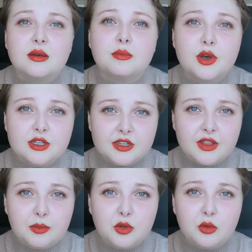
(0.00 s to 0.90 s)
Most
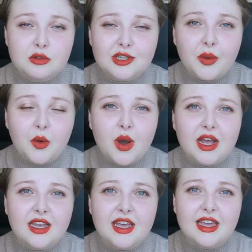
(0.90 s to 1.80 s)
of them will also
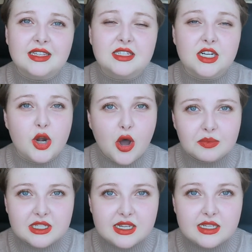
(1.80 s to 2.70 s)
require a
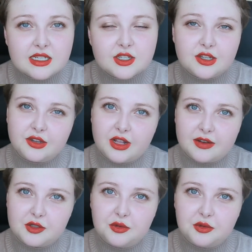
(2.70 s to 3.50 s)
synopsis, so you'll have